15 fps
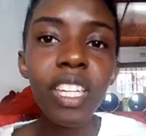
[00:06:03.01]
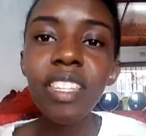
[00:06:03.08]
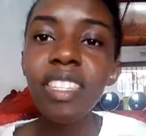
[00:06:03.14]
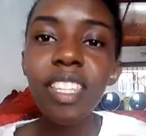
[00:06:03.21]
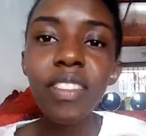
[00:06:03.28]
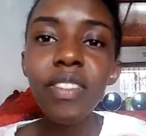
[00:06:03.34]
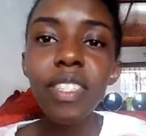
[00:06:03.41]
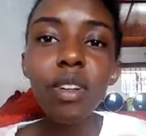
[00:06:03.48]
It
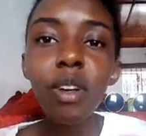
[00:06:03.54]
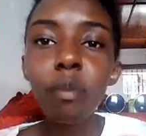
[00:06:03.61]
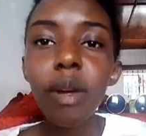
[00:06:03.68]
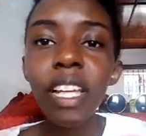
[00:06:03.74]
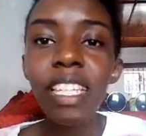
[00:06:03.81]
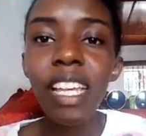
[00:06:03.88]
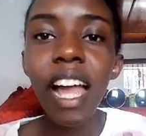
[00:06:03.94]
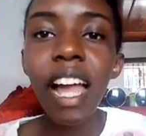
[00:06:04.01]
saves on my
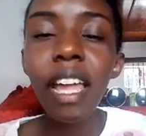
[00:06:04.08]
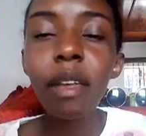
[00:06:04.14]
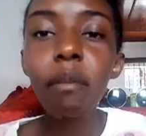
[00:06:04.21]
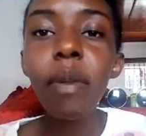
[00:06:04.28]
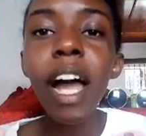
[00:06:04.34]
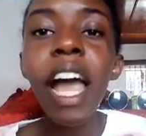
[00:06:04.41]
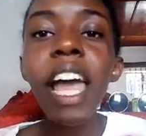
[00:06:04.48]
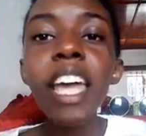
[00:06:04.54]

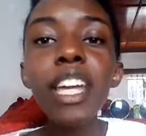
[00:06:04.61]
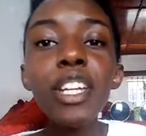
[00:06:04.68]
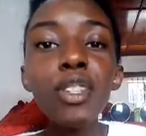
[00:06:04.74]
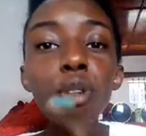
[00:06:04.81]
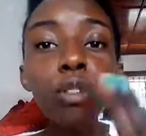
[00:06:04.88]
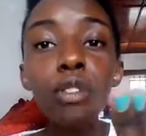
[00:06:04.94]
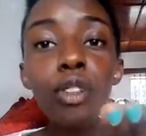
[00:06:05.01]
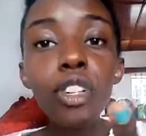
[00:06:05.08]
time. It
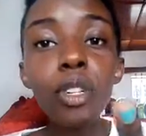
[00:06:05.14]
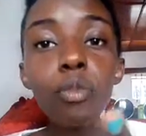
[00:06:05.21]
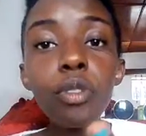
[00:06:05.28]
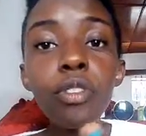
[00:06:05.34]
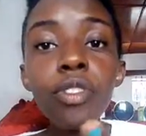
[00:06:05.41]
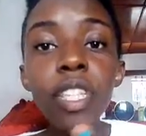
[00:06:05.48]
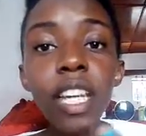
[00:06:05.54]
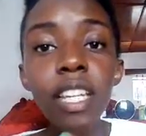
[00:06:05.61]
also
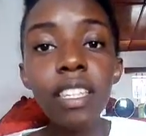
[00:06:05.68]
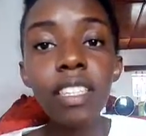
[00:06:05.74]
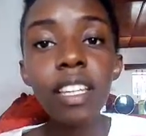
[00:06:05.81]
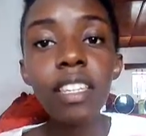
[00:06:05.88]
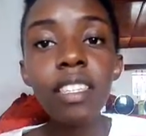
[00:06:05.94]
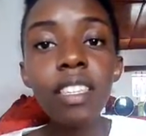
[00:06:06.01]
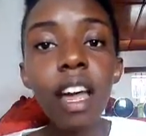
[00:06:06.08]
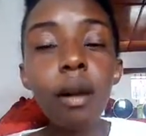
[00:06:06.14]
removes
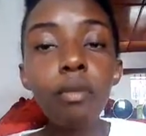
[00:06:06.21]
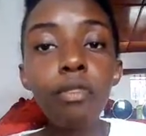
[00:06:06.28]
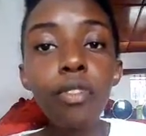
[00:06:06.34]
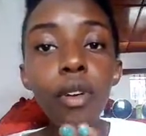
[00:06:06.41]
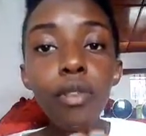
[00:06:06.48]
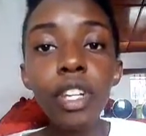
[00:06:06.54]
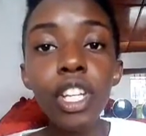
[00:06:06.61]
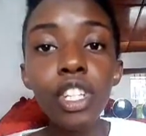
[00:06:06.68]
excess
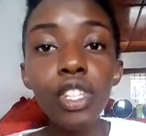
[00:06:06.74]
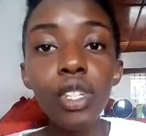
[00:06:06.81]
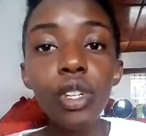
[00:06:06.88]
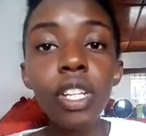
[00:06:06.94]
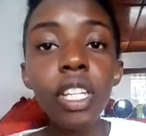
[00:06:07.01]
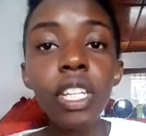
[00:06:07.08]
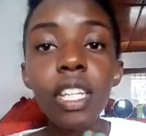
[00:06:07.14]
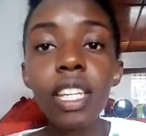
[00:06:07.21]

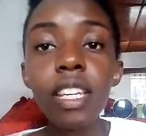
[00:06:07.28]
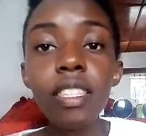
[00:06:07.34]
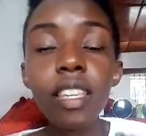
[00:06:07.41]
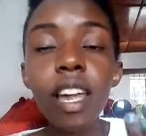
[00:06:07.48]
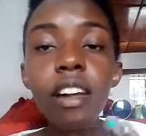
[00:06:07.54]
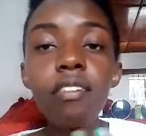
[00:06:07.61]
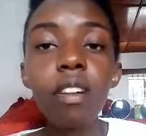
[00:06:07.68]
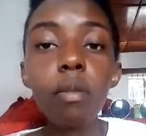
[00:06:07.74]
foundation in case I
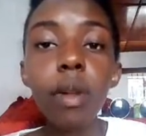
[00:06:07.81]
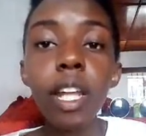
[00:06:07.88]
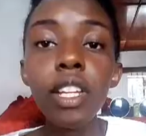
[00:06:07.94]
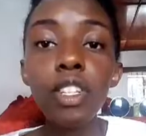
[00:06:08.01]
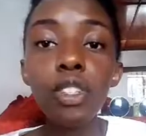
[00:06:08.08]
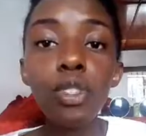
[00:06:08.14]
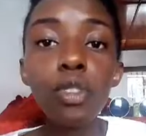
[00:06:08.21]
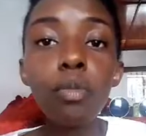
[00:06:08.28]
have applied
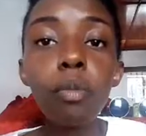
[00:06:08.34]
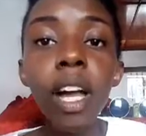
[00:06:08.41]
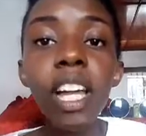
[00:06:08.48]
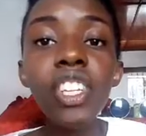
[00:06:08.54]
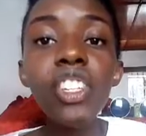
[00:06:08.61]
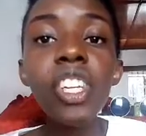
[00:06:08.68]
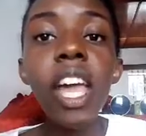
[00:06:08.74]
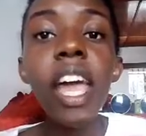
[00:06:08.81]
too
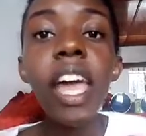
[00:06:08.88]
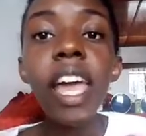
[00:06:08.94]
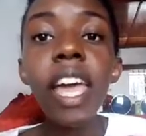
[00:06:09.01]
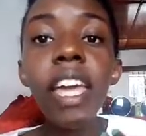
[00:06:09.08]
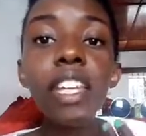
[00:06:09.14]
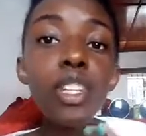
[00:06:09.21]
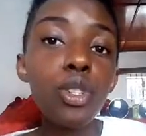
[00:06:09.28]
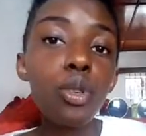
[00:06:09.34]
much,
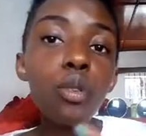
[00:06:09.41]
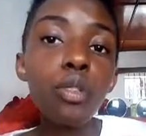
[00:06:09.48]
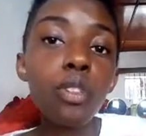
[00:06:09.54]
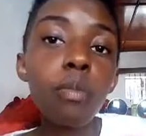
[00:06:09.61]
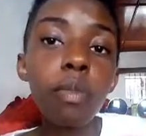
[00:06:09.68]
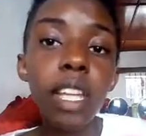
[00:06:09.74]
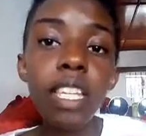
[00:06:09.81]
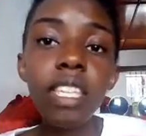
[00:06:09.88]
and it also
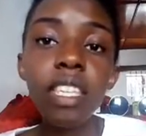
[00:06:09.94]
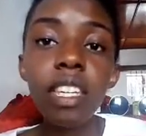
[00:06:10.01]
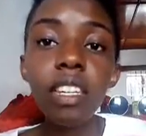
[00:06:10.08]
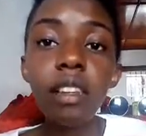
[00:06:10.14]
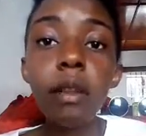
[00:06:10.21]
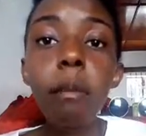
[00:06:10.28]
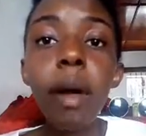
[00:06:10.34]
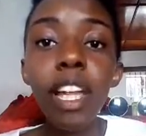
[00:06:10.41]
blends
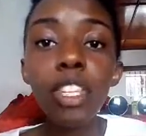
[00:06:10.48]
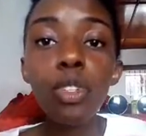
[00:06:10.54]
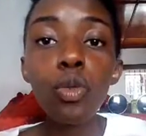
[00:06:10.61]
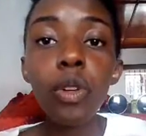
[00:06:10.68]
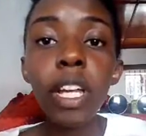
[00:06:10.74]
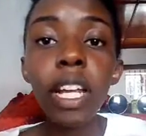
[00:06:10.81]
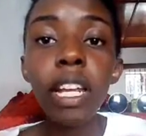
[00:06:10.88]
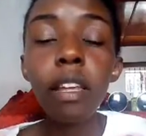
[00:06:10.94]
in much
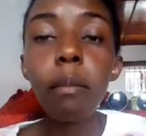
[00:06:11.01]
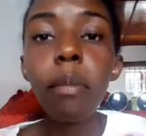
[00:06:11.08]
quickly.